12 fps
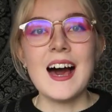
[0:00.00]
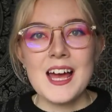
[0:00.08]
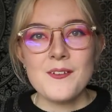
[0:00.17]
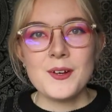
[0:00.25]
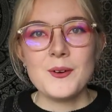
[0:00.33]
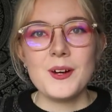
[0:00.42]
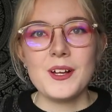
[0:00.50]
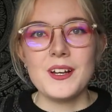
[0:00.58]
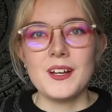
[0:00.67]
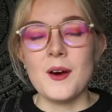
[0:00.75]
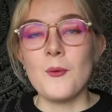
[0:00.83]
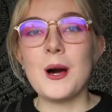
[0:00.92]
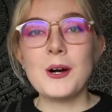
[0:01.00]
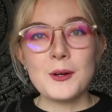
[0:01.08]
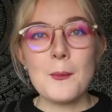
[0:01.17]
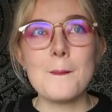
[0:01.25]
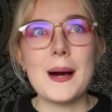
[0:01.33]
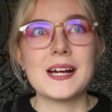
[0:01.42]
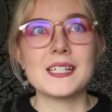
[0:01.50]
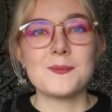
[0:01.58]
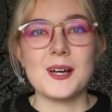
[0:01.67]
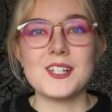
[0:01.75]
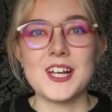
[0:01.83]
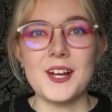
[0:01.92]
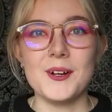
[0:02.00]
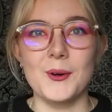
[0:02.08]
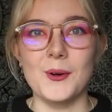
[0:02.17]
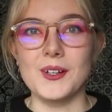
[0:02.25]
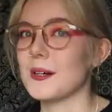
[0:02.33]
Hi everyone, welcome back to my channel.